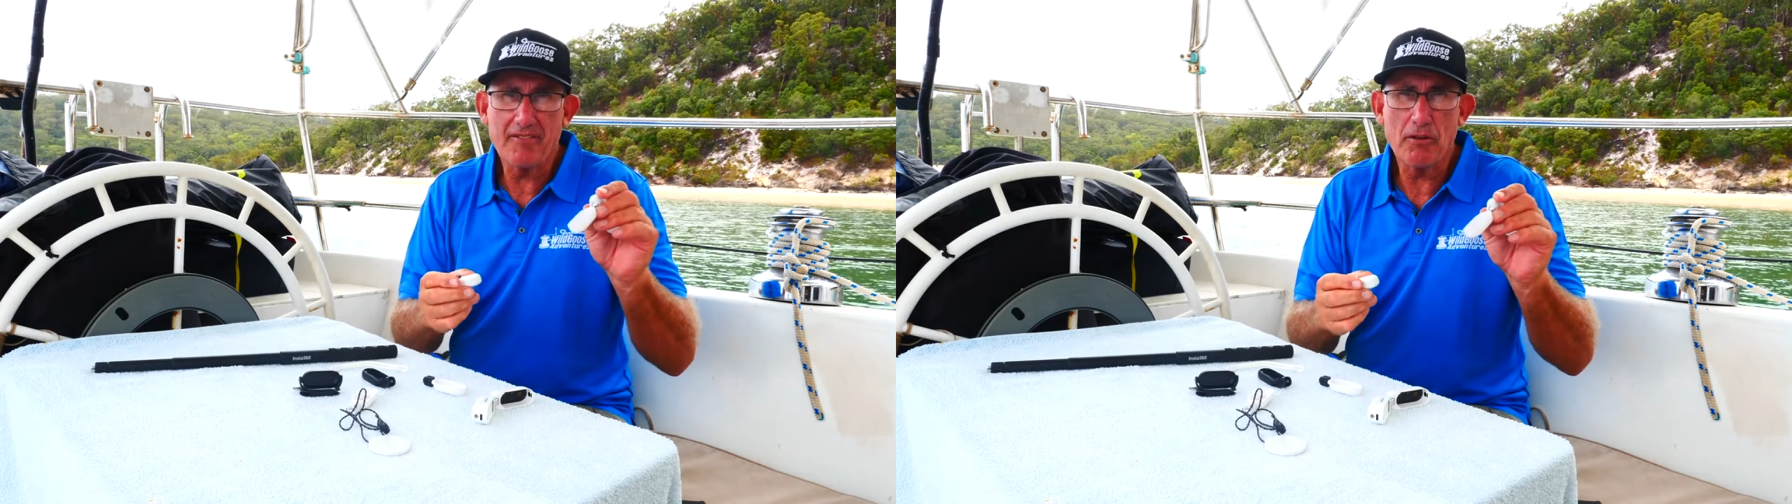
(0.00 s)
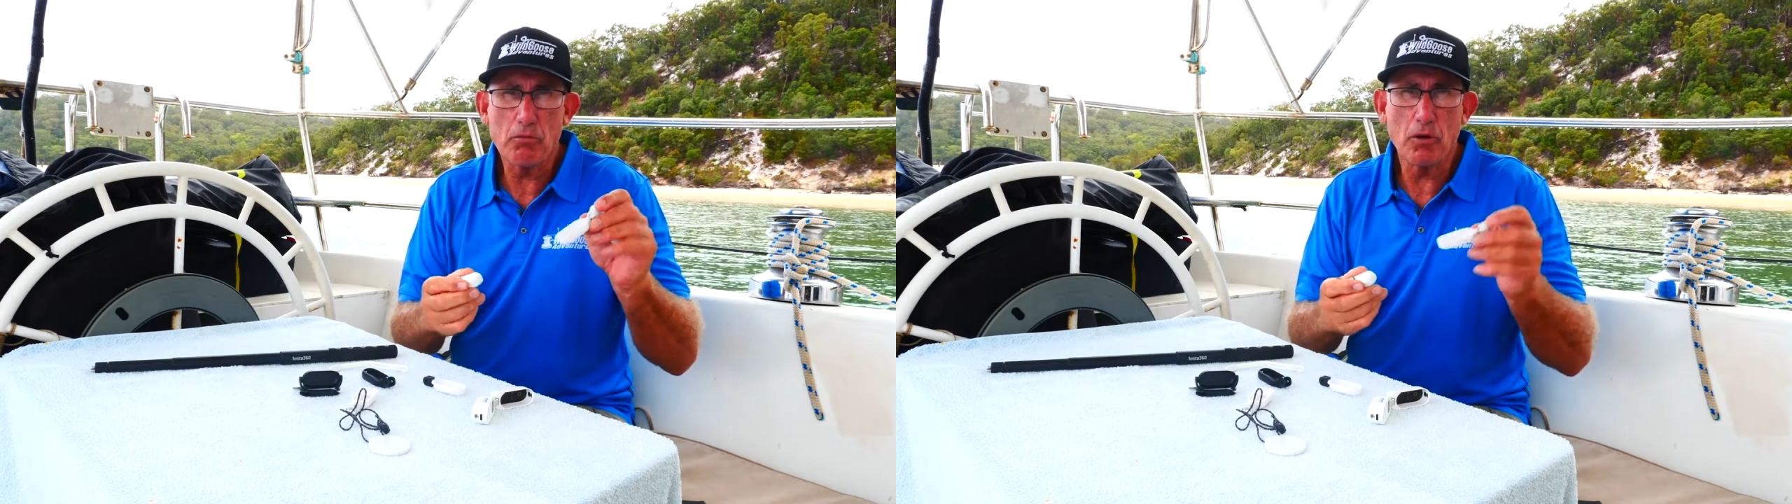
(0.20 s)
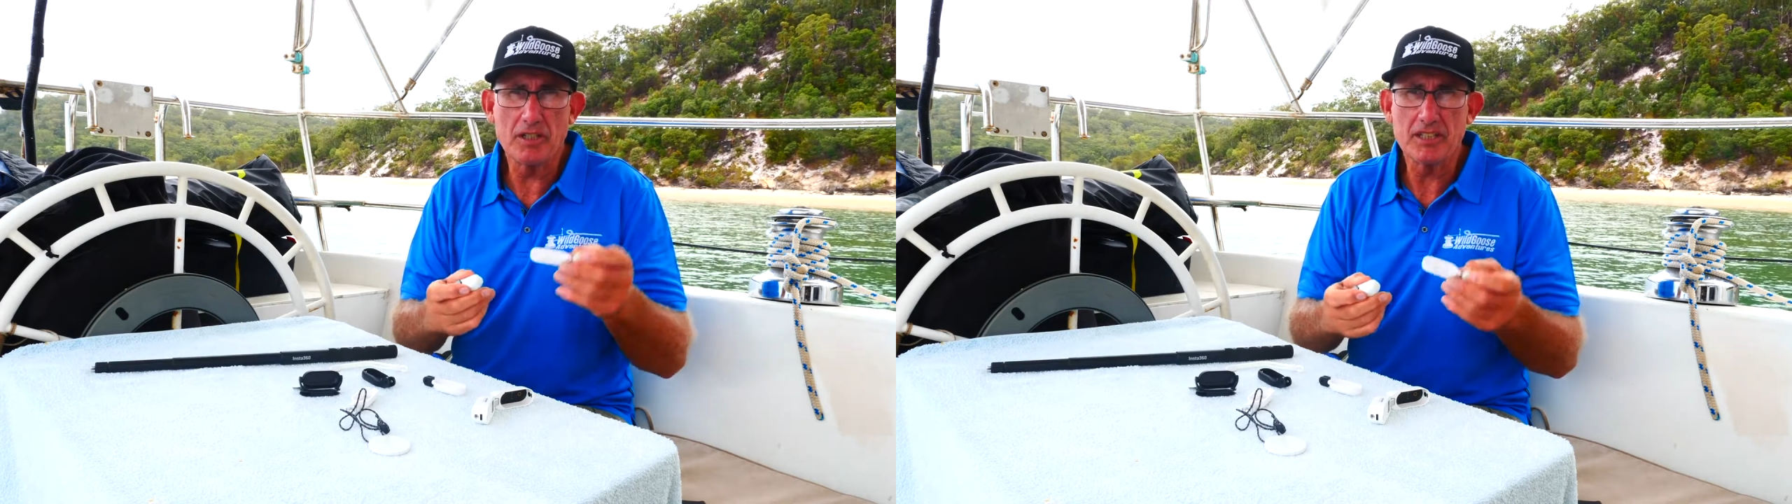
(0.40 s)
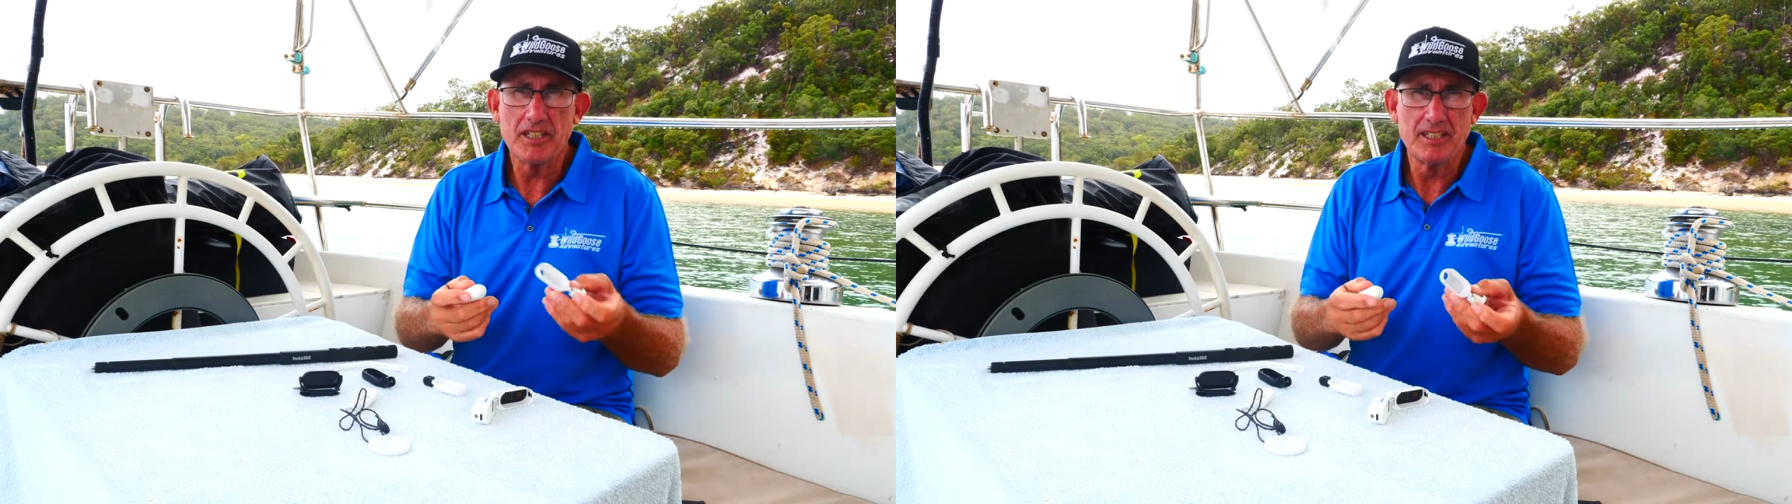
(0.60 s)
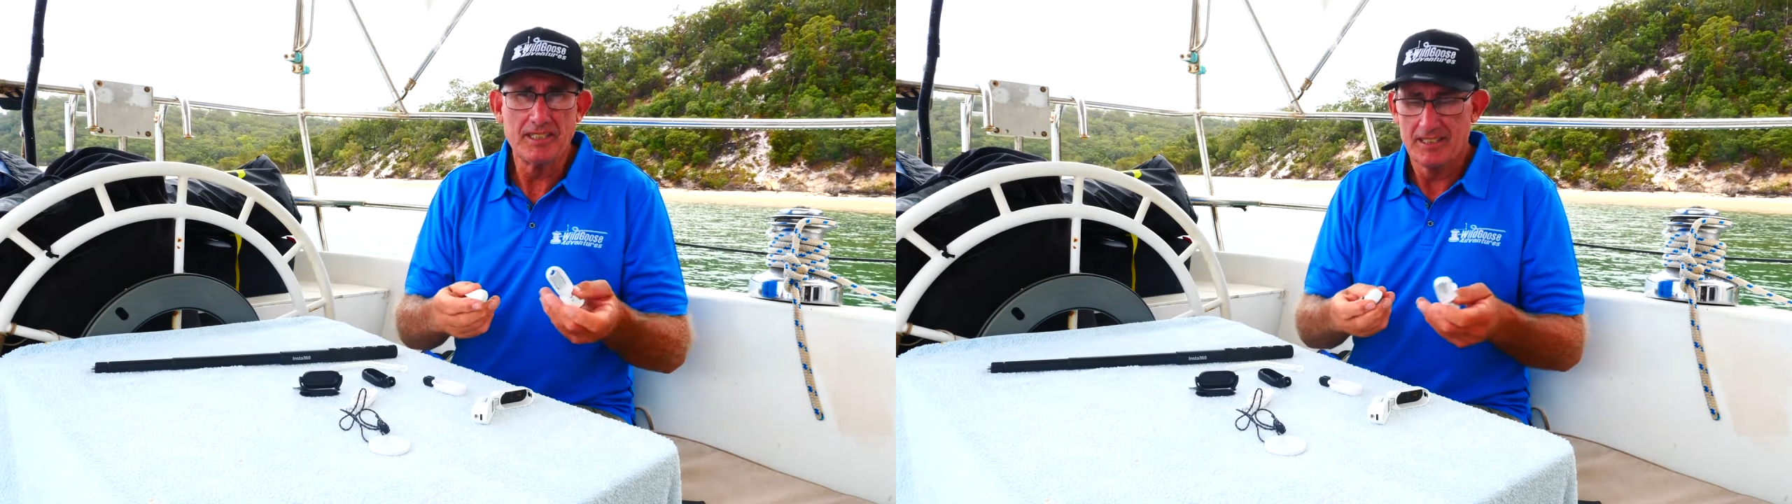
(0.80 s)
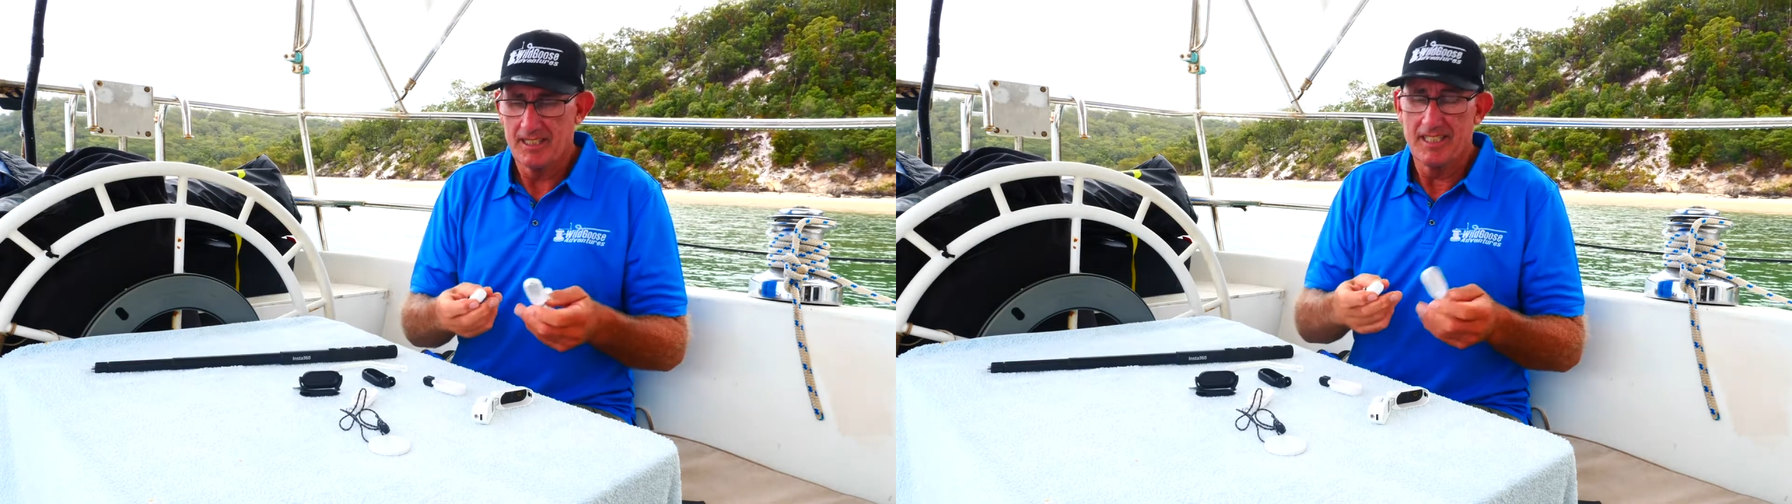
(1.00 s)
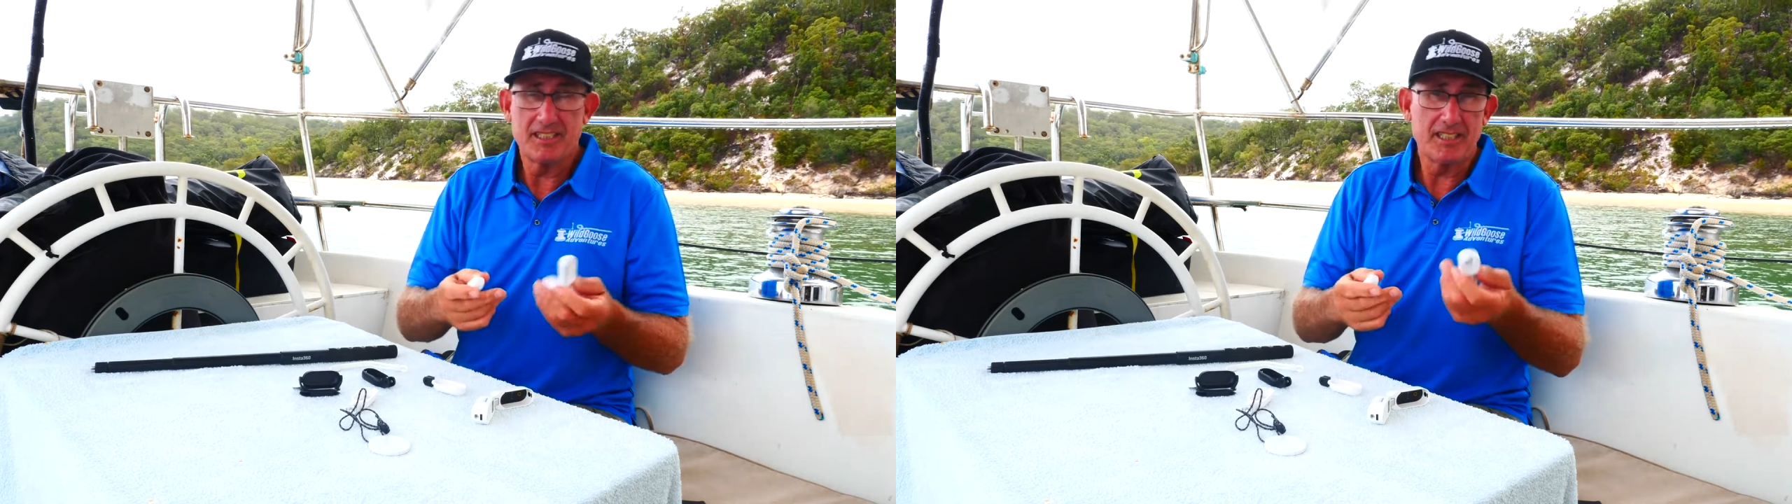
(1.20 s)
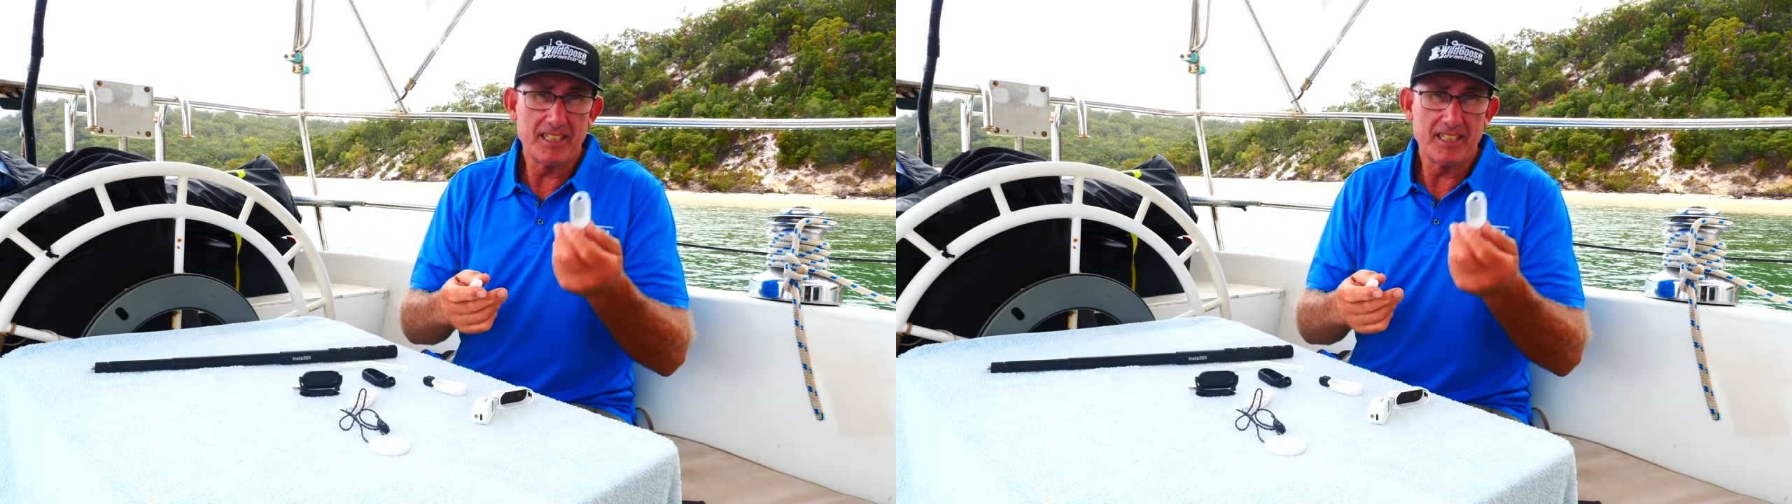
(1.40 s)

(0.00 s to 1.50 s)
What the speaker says: if you want. It's